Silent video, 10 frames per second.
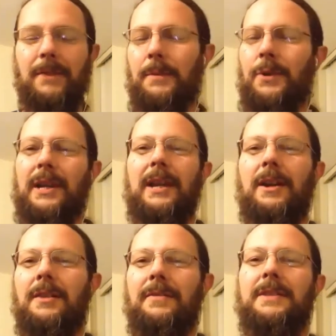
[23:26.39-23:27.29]

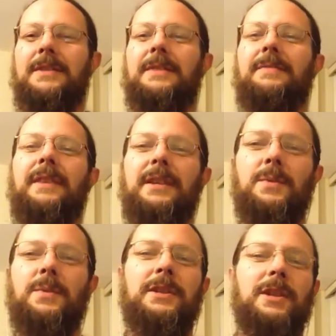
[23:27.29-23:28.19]
communicate all of these different
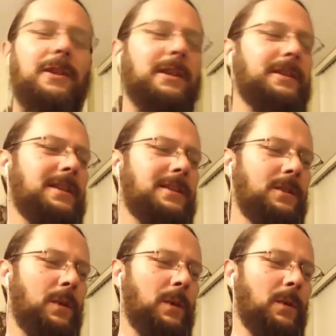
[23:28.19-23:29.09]
things with each other because that's
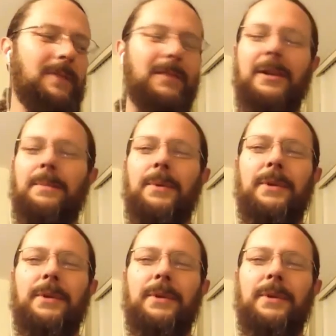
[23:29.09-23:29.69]
the only way we're ever going to